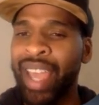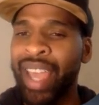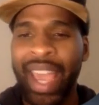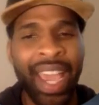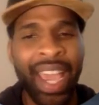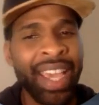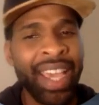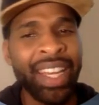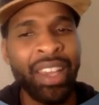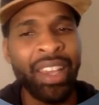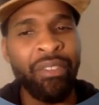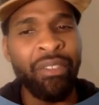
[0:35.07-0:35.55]

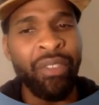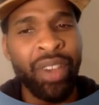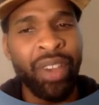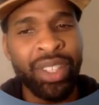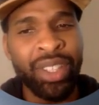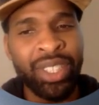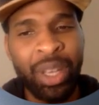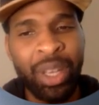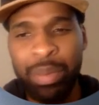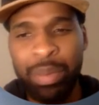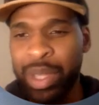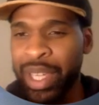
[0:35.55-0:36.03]
And if
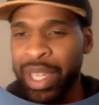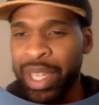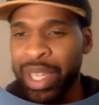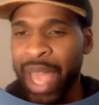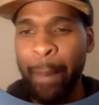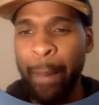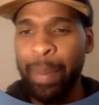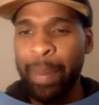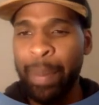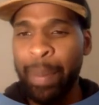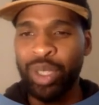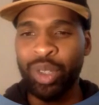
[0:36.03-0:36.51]
something
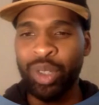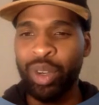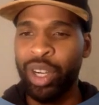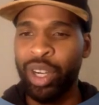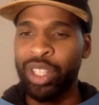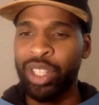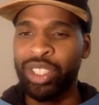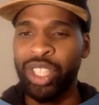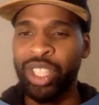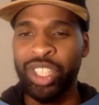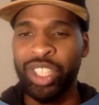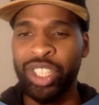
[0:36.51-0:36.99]
happens to her,
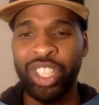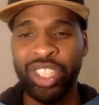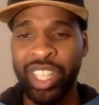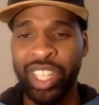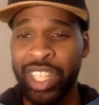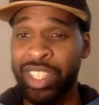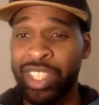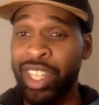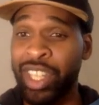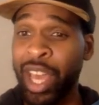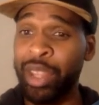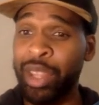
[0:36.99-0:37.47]
such as a
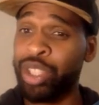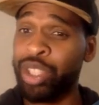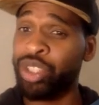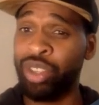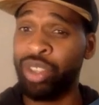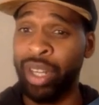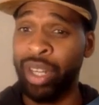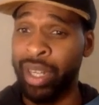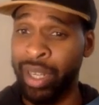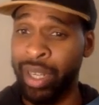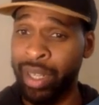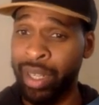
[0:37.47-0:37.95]
death
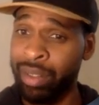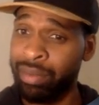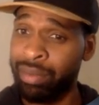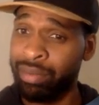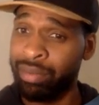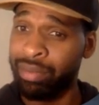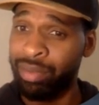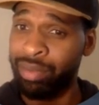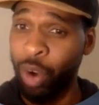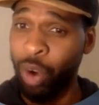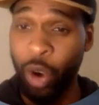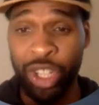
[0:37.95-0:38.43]
trigger,
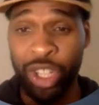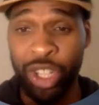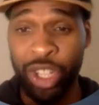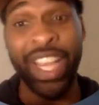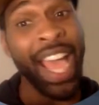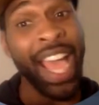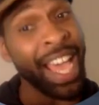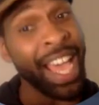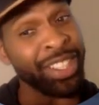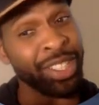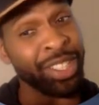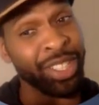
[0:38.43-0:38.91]
or she
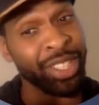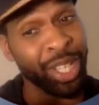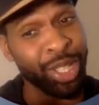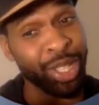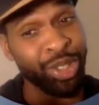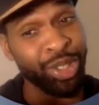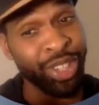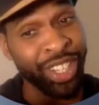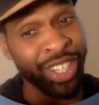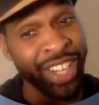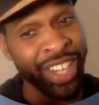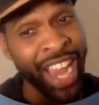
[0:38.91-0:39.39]
has a death
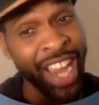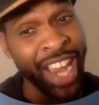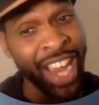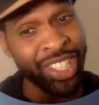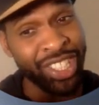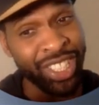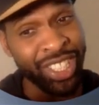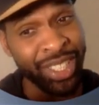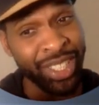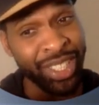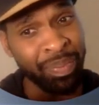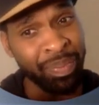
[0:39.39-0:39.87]
trigger
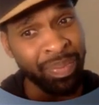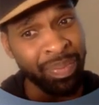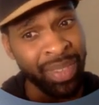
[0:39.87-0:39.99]
actually,